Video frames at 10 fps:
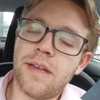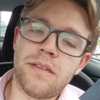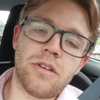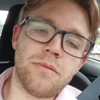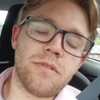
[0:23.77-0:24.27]

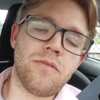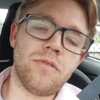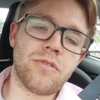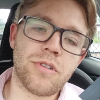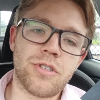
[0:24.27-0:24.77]
in terms of
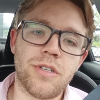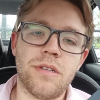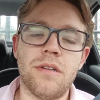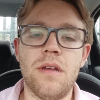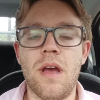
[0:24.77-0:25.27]

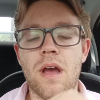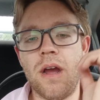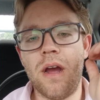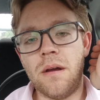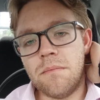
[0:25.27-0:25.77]
nutrition,
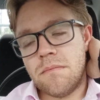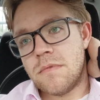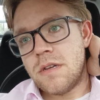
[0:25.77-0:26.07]
um,